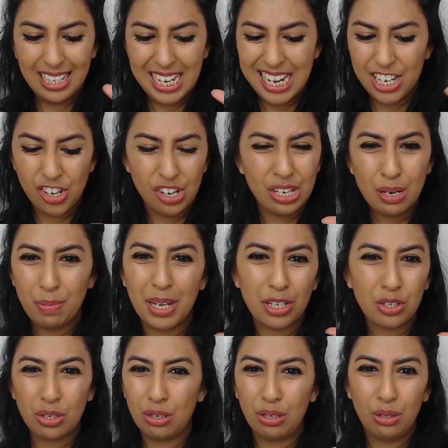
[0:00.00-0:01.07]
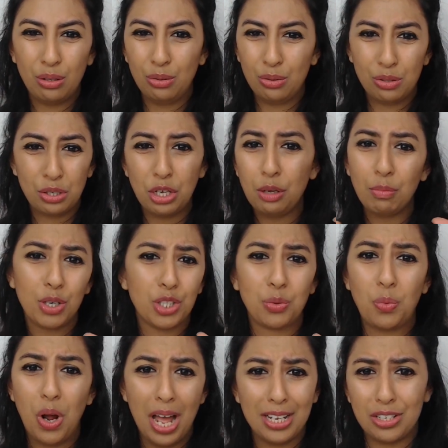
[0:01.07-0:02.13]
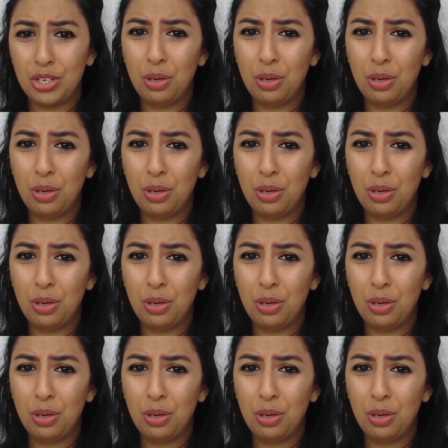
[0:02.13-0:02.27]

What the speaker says: it's just a bit too much words,